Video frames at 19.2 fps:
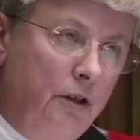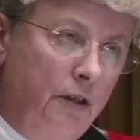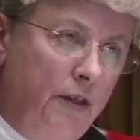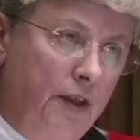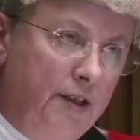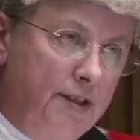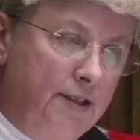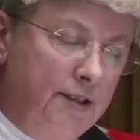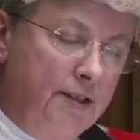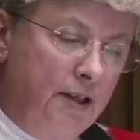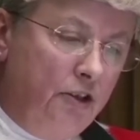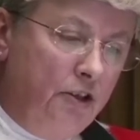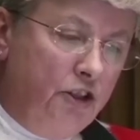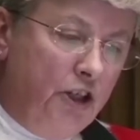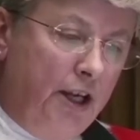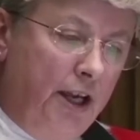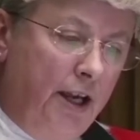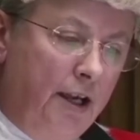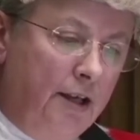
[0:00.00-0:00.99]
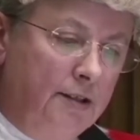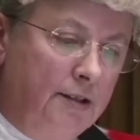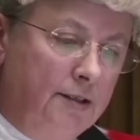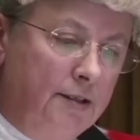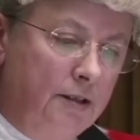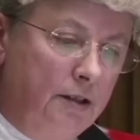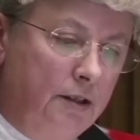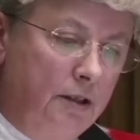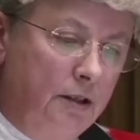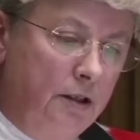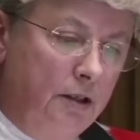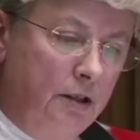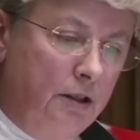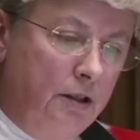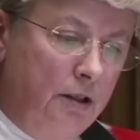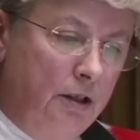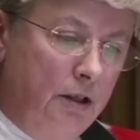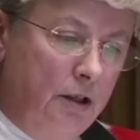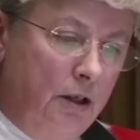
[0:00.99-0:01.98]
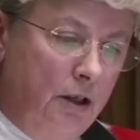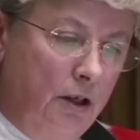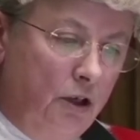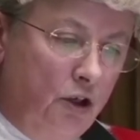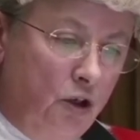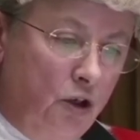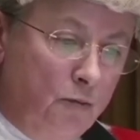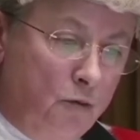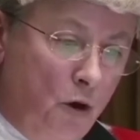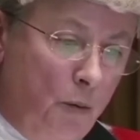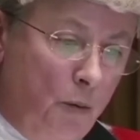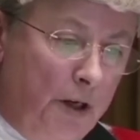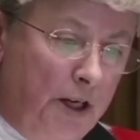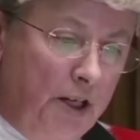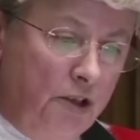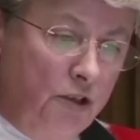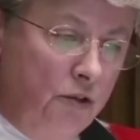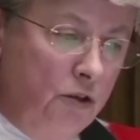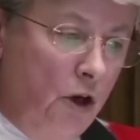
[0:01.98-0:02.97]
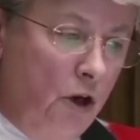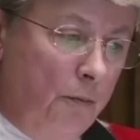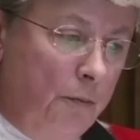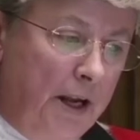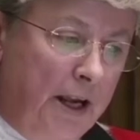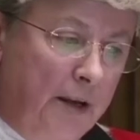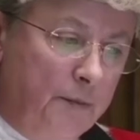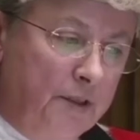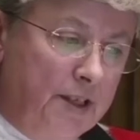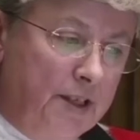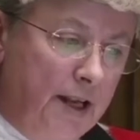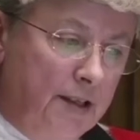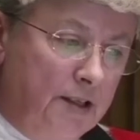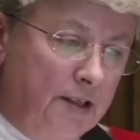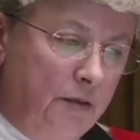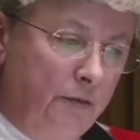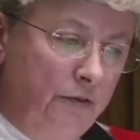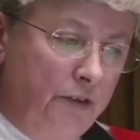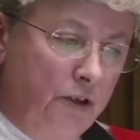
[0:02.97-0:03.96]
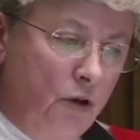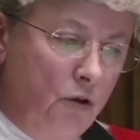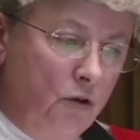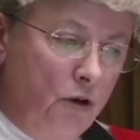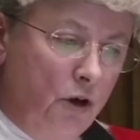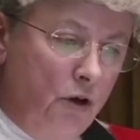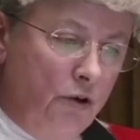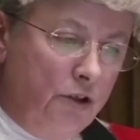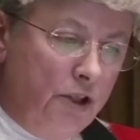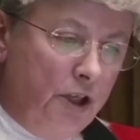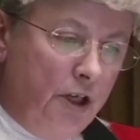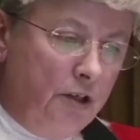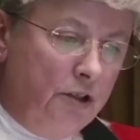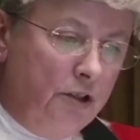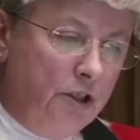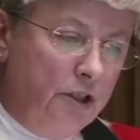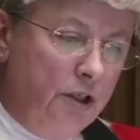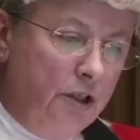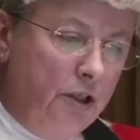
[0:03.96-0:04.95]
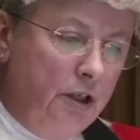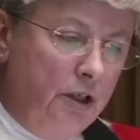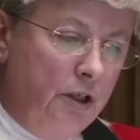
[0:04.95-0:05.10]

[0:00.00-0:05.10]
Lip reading: This is such a case. You properly do not blame Sansom for your conduct.